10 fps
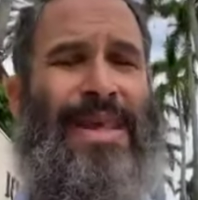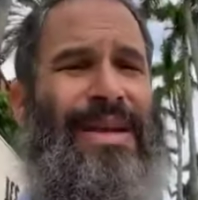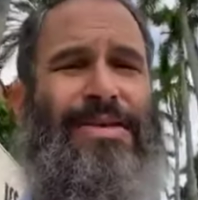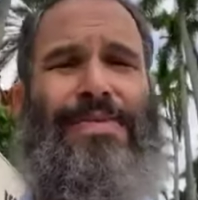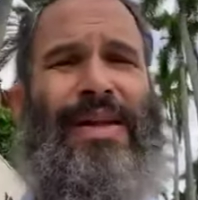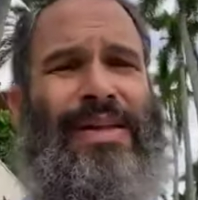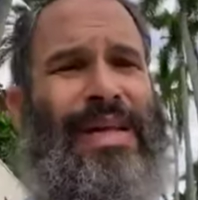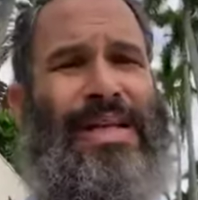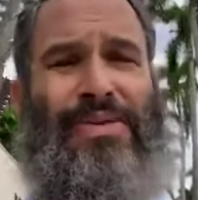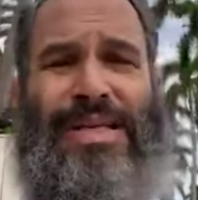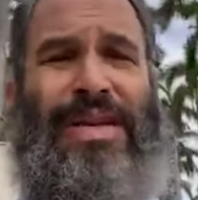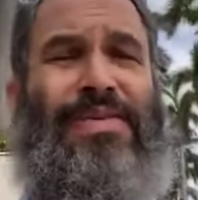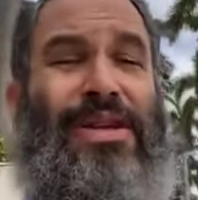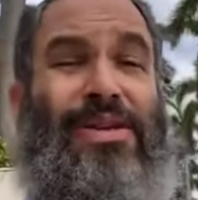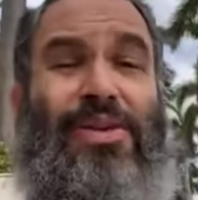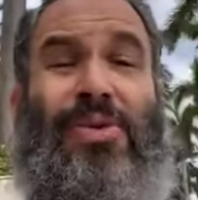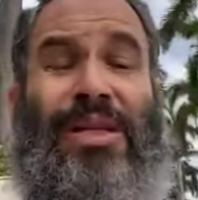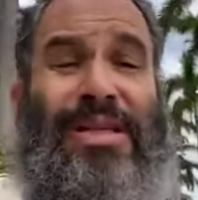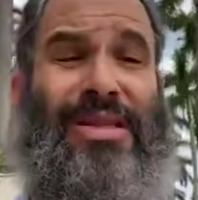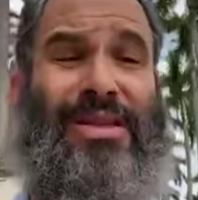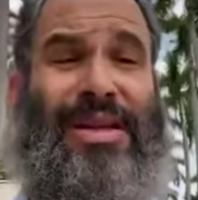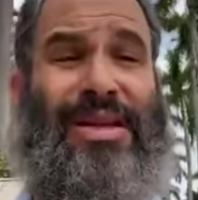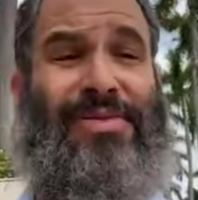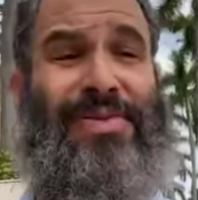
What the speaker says: He felt like he was given a new lease on life.